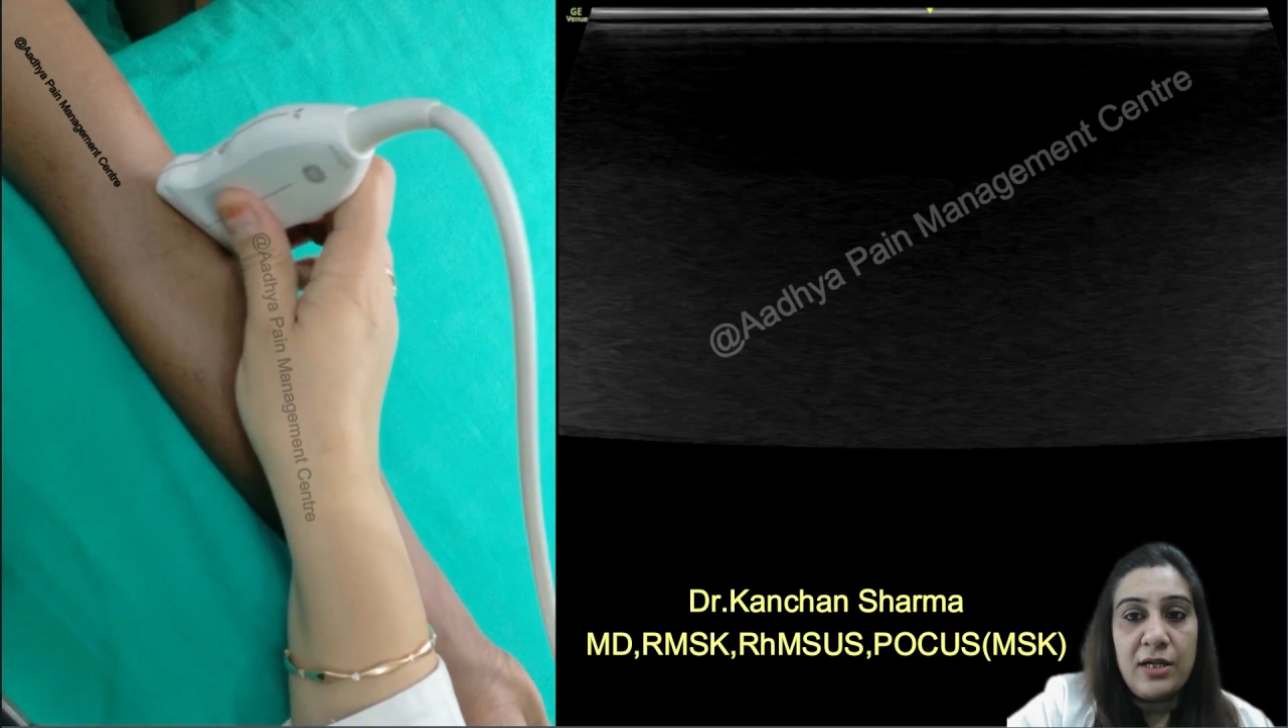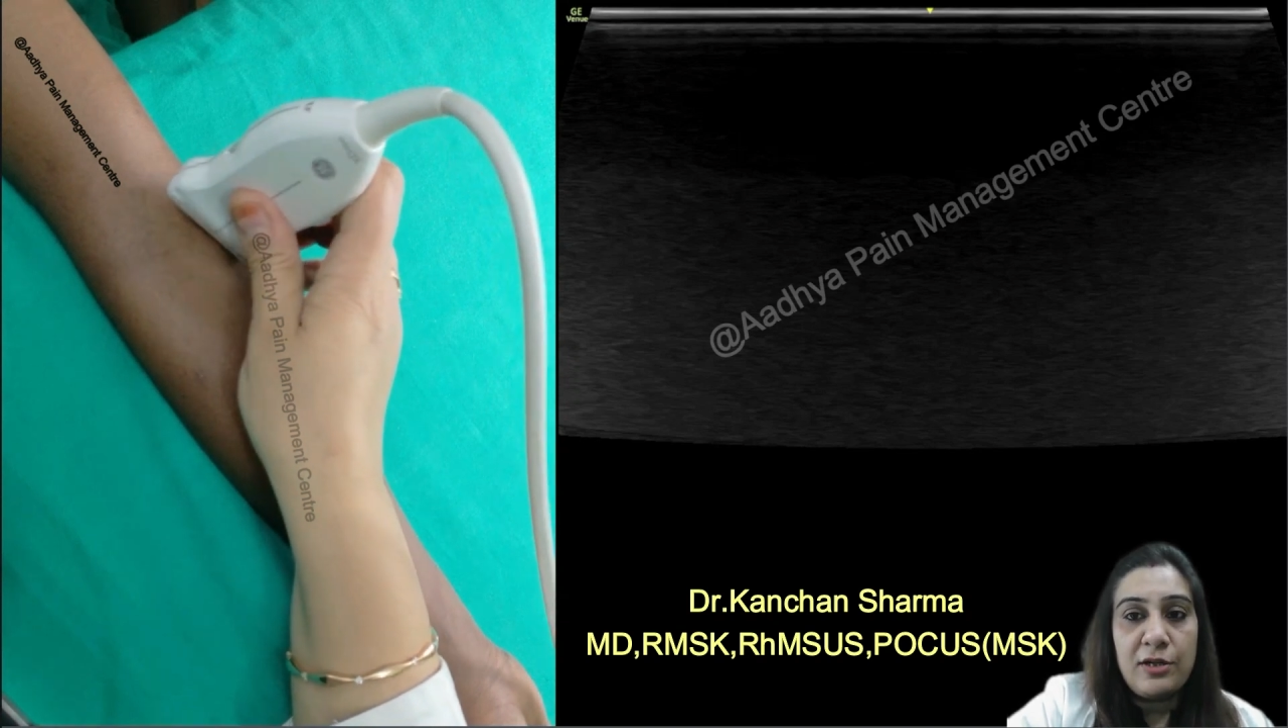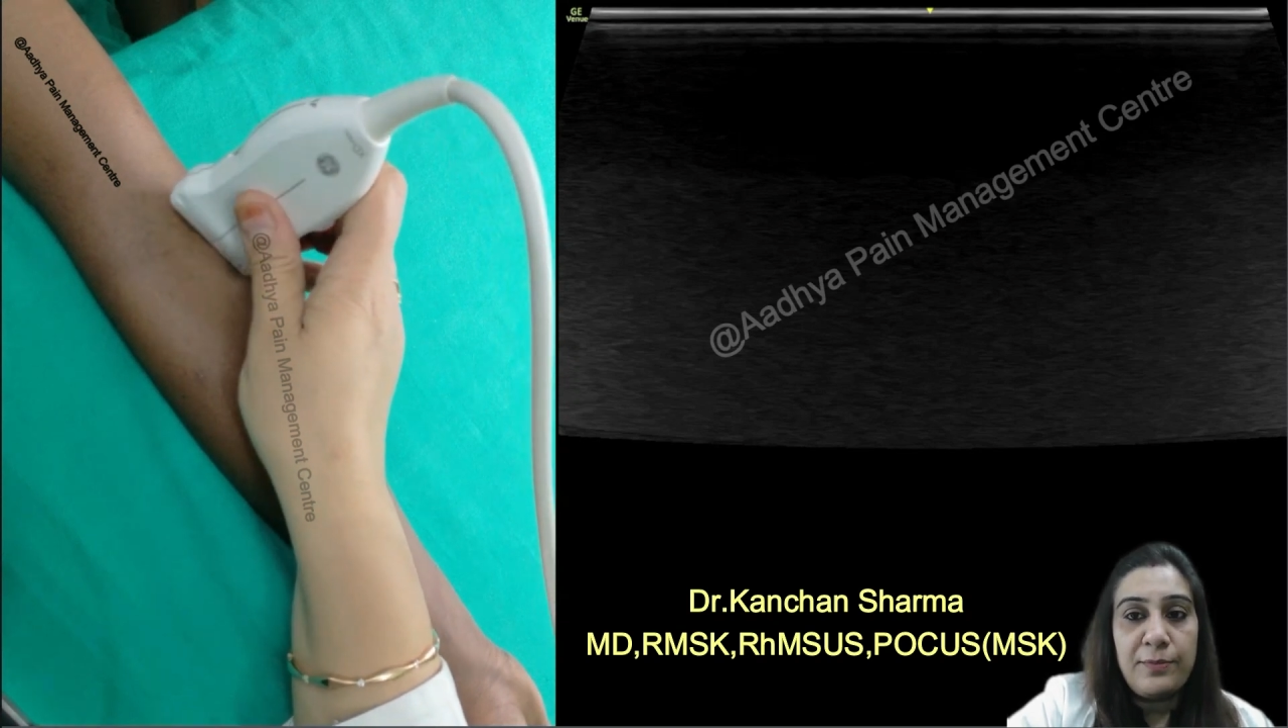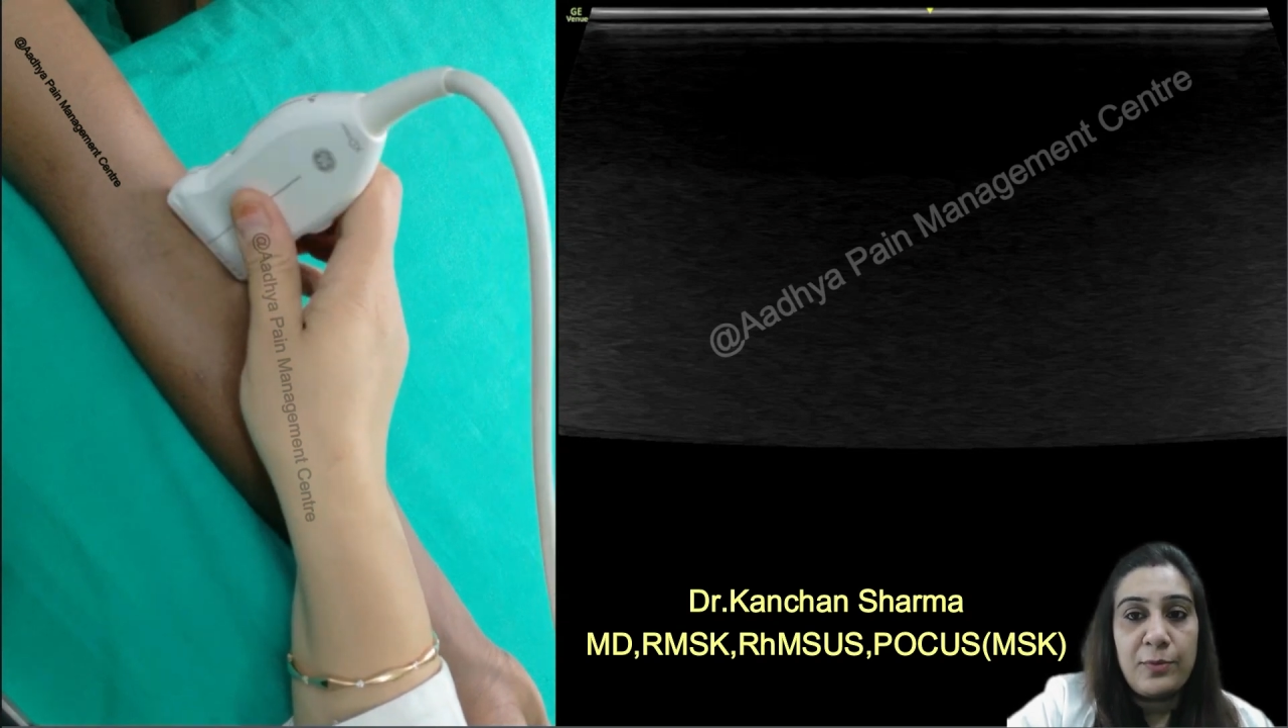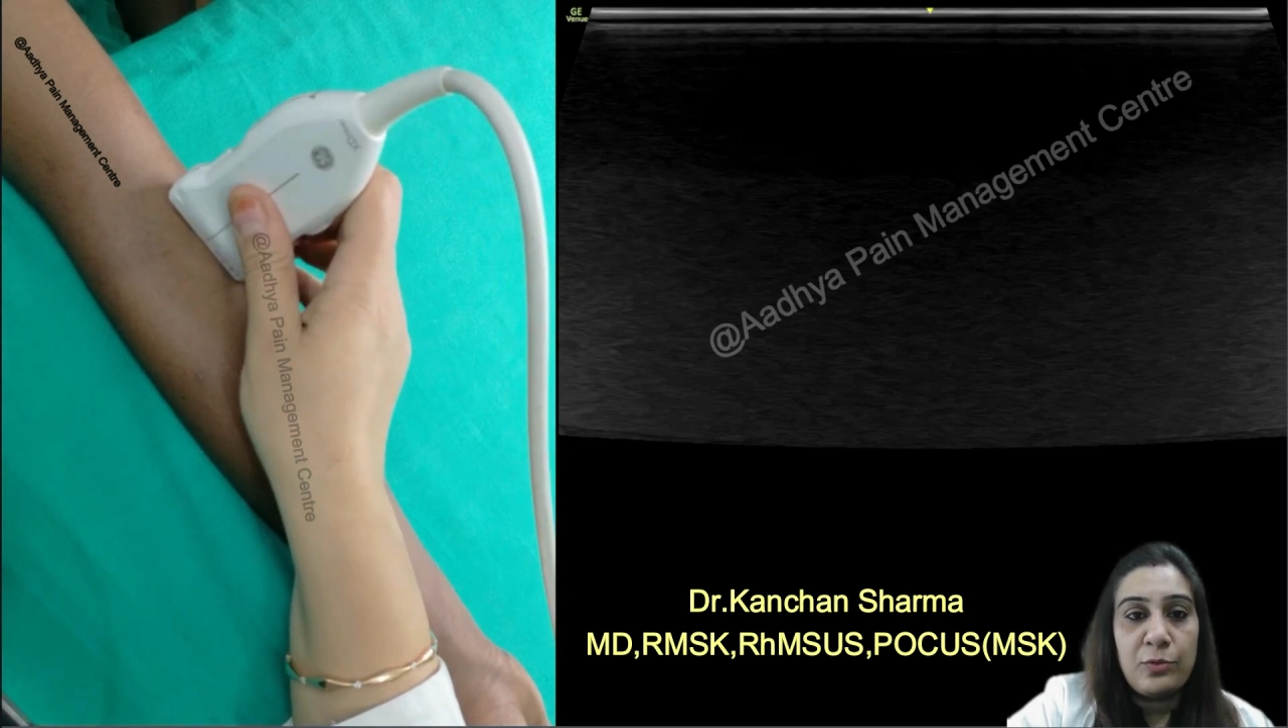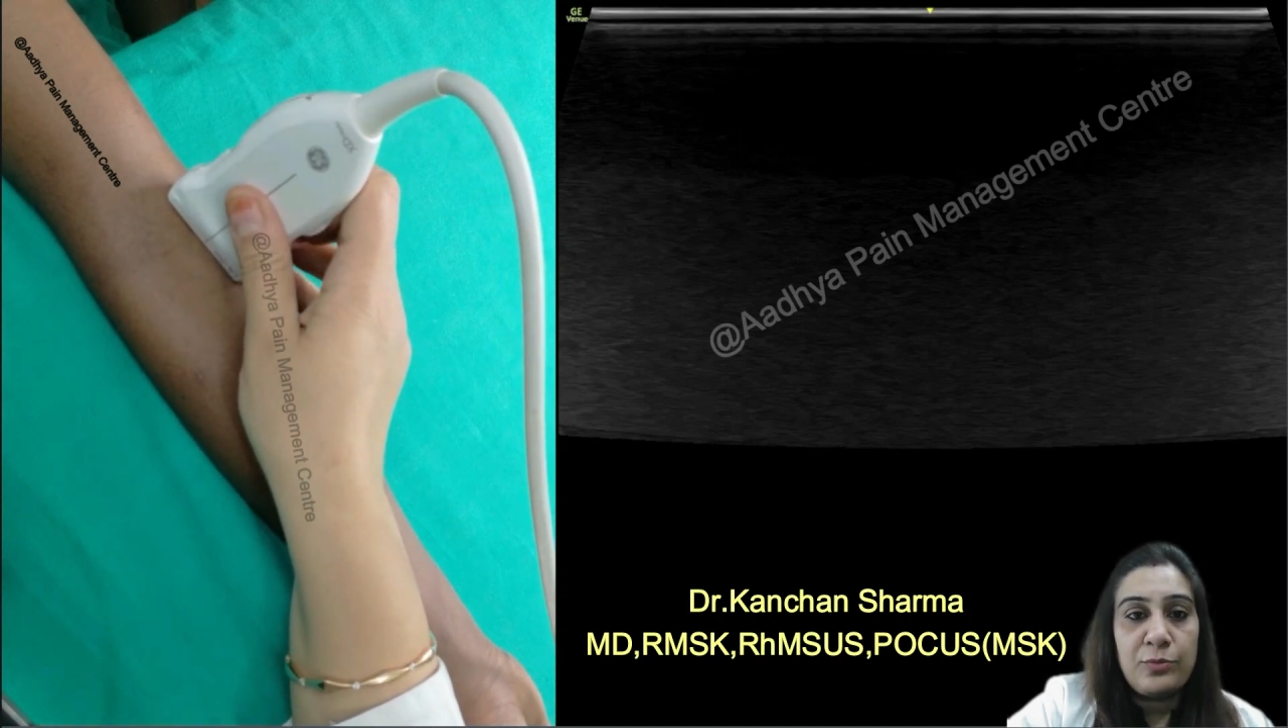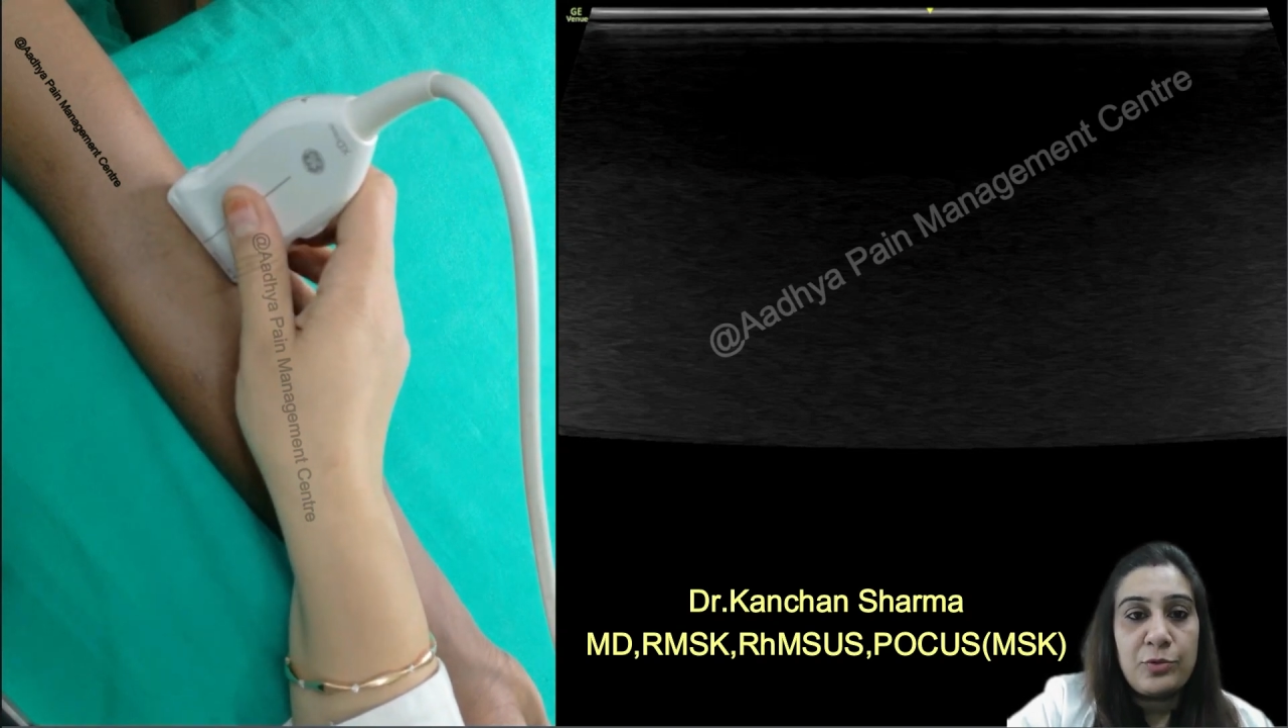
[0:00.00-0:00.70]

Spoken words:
our probe